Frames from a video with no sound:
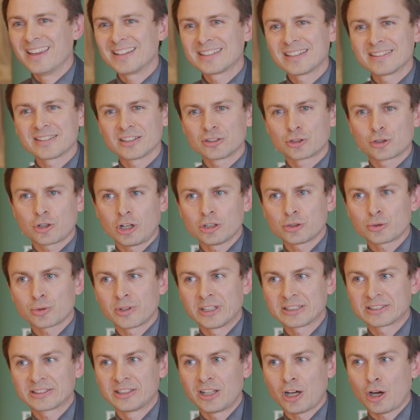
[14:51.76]
This is in
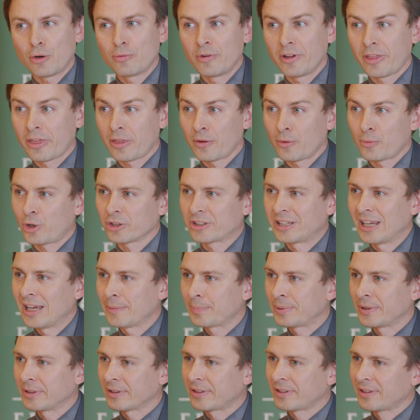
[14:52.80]
contrast now with what
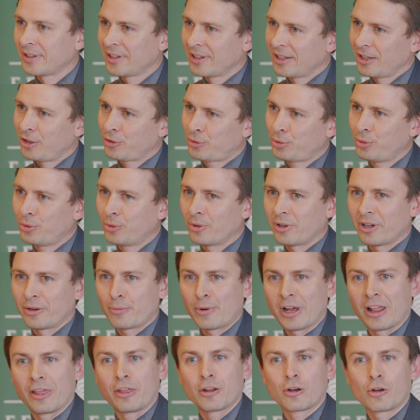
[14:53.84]
happened to
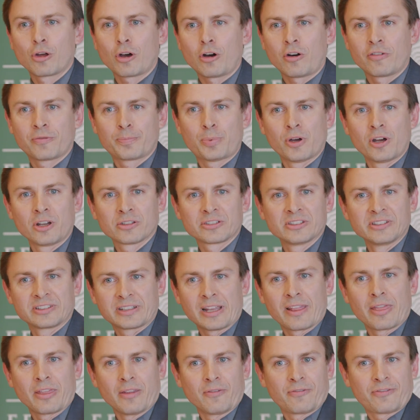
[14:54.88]
the law of
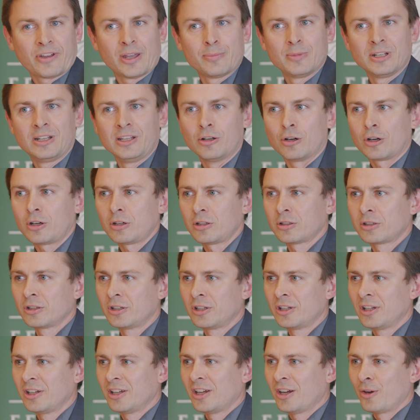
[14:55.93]
persons and family law,
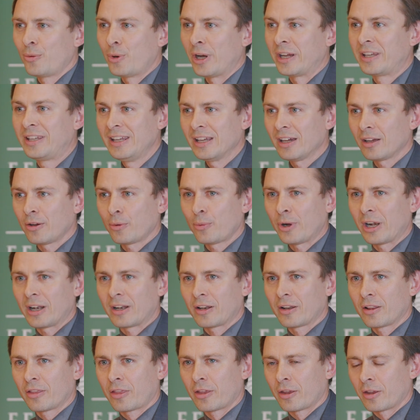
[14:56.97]
where here,
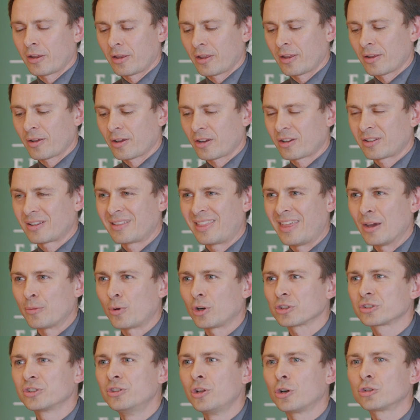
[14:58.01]
there
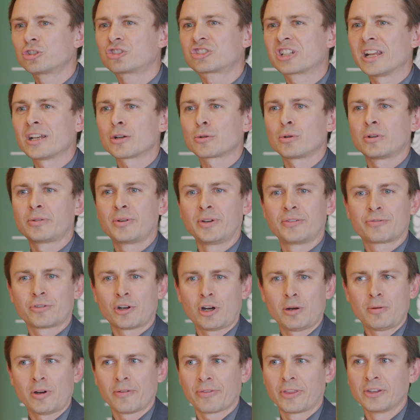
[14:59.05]
was no general
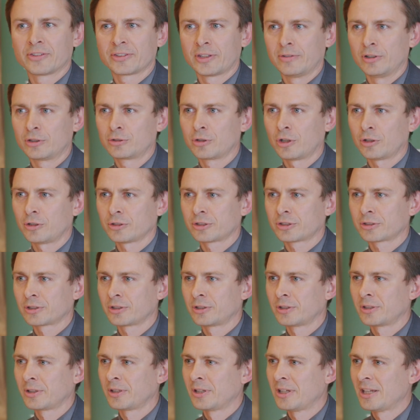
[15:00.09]
reform of the civil code,
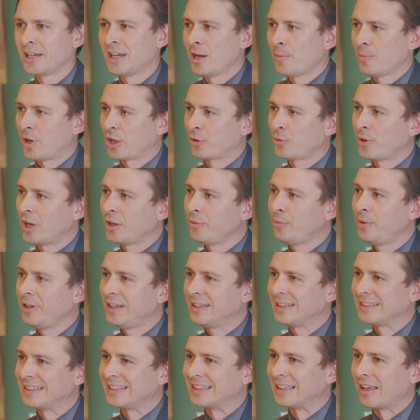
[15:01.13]
but when
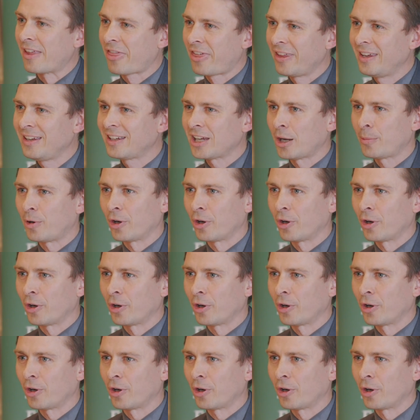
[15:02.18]
we think